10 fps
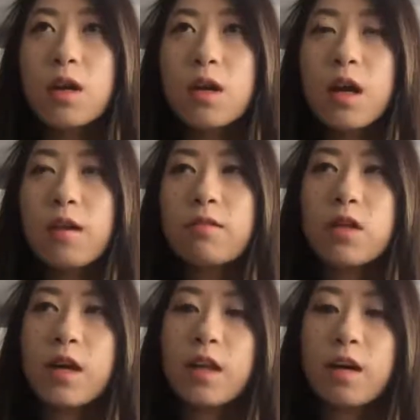you can
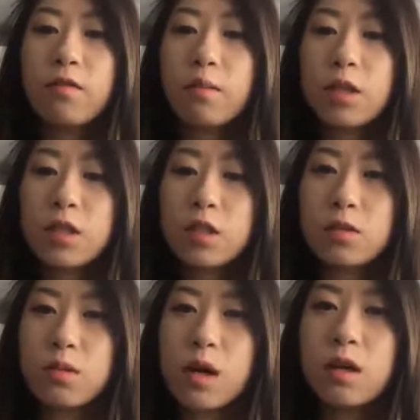kind of track that information
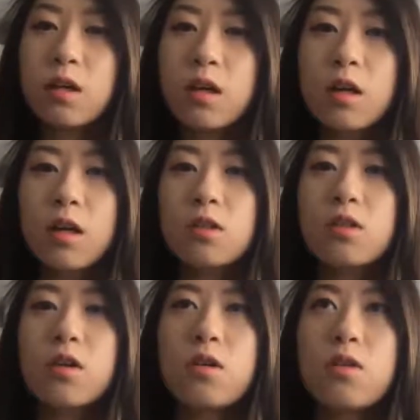as well and
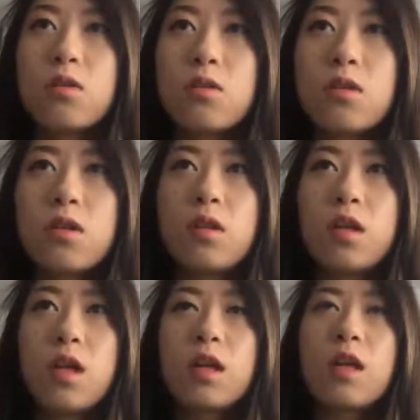so
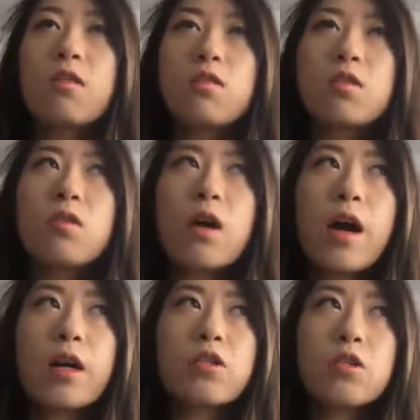it gives you
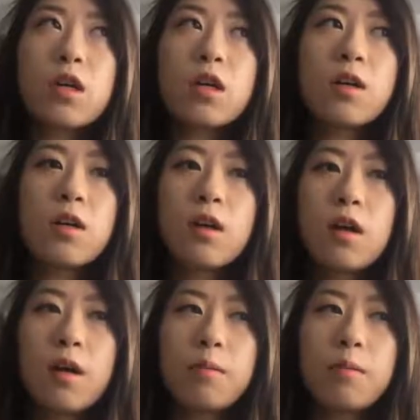extra um,